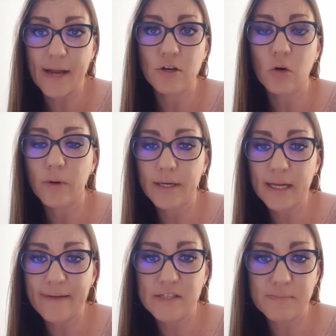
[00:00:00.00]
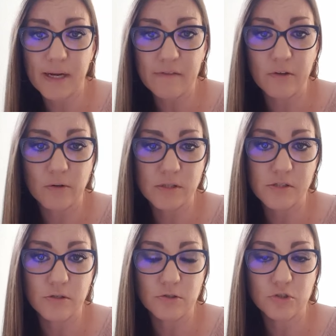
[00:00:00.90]
I know we didn't have as many viewers
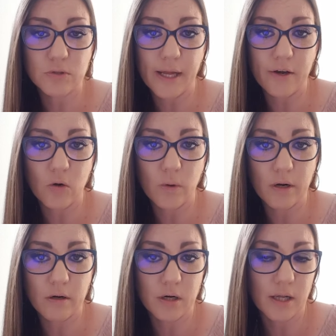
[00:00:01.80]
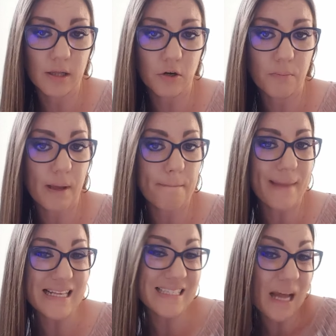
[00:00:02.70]
as usual. I know we were a little bit
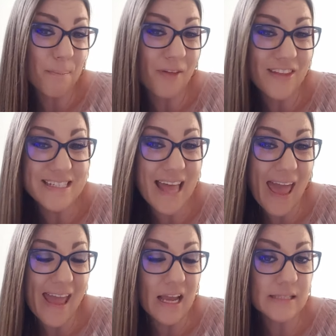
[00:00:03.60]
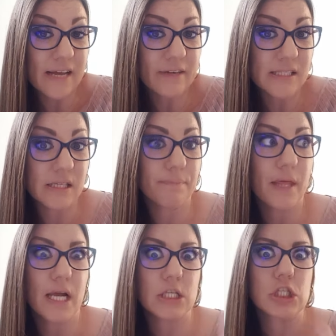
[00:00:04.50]
messed up on the day because I've got
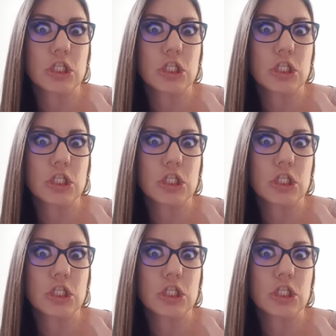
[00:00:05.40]
something